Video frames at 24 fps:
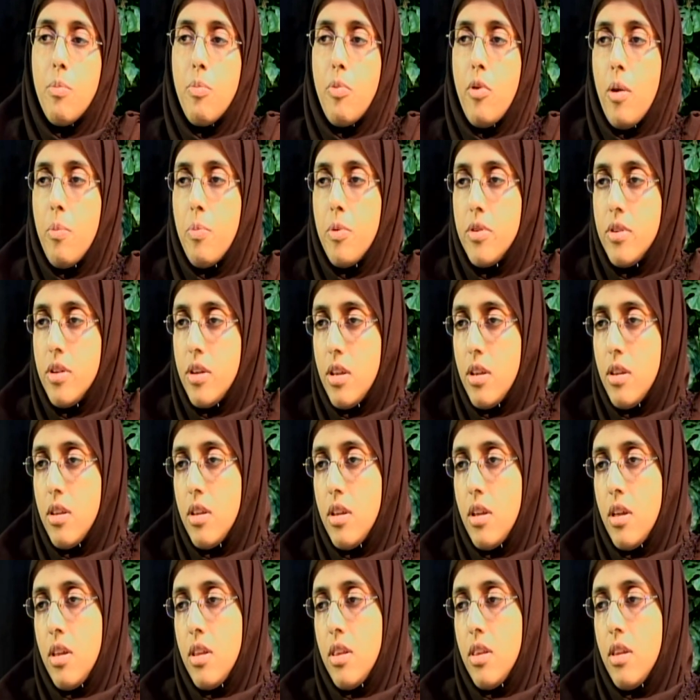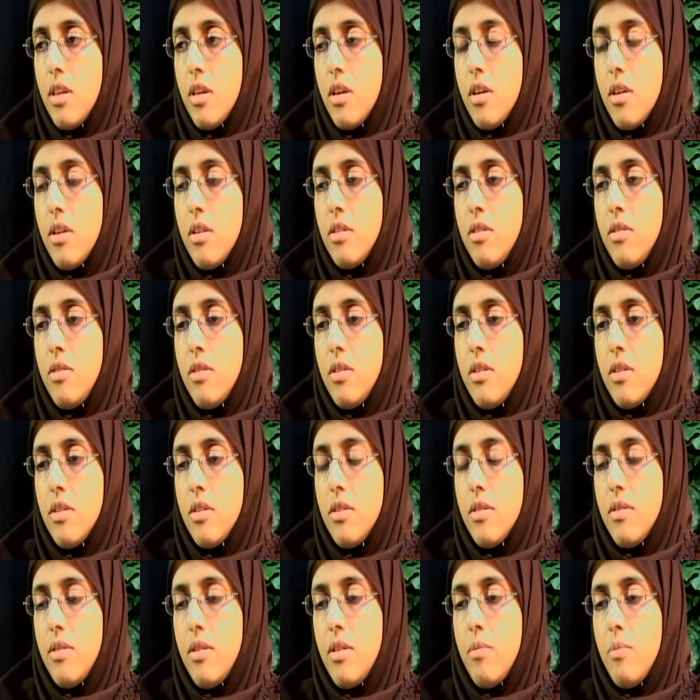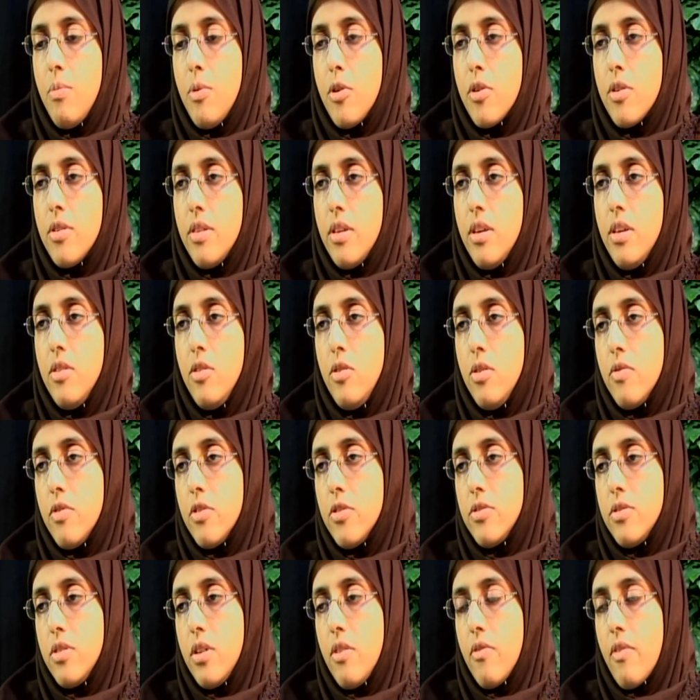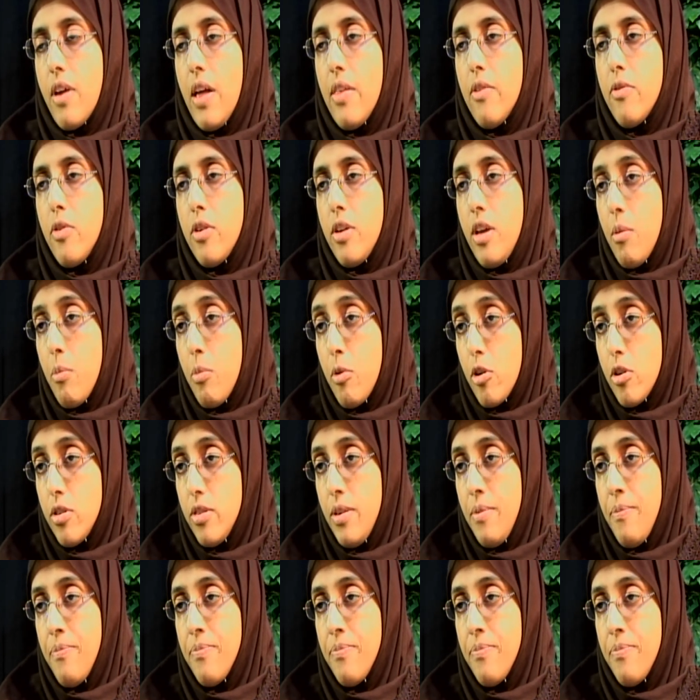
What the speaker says: a property in Berkeley, University of California at Berkeley.